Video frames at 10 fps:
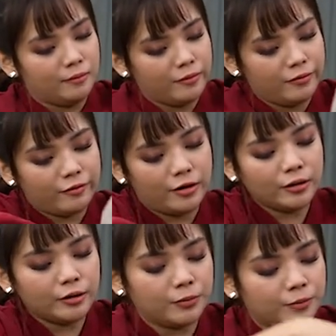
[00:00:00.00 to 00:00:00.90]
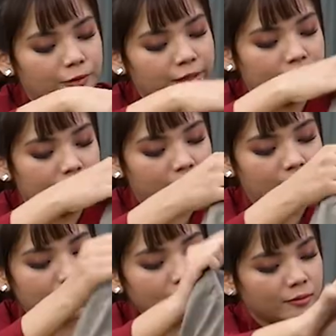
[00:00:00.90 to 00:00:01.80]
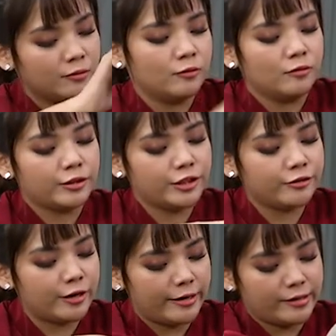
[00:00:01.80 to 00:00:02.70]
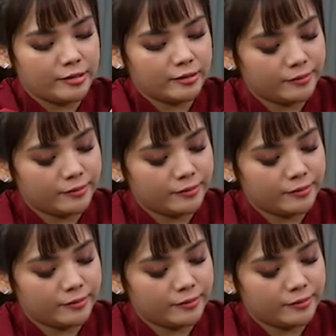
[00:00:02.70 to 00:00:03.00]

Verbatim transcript: before you put it in the washer dryer.